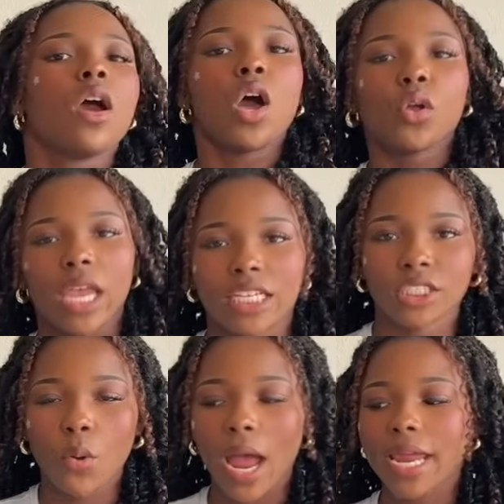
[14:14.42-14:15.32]
Okay,
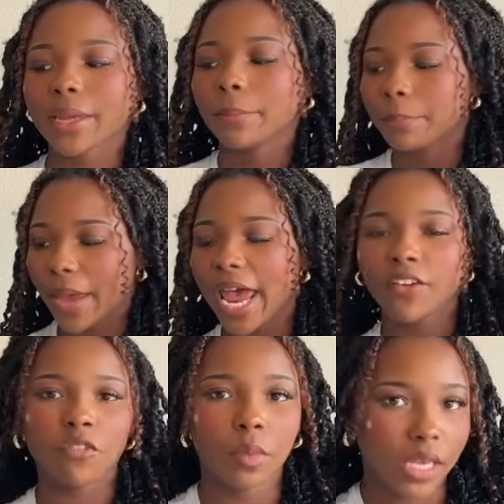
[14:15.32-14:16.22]
so I am
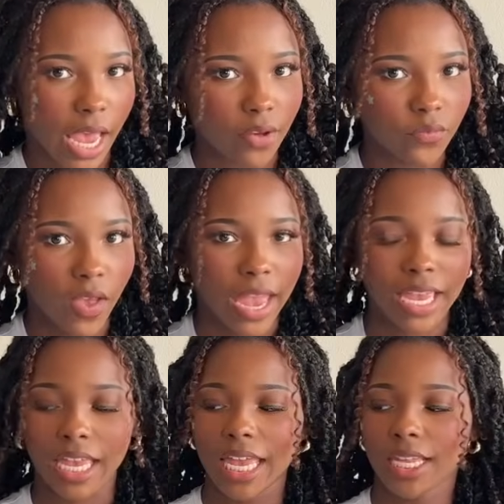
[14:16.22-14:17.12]
back from the
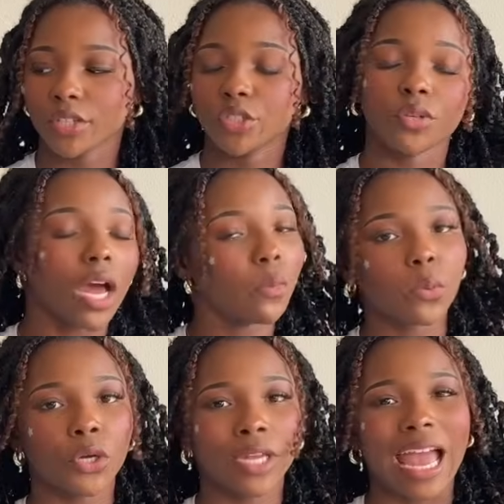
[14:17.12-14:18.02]
cafe, and do not
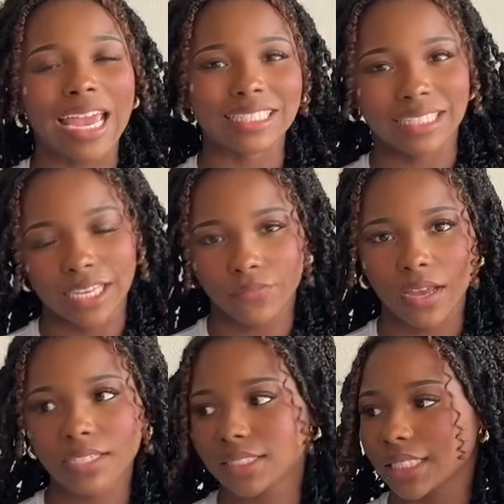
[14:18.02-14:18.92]
worry, I did
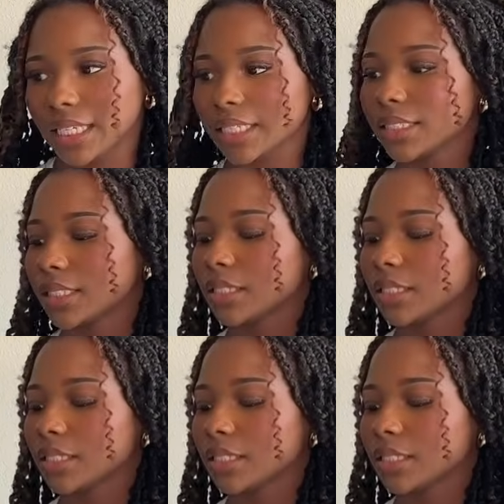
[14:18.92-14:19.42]
find a seat.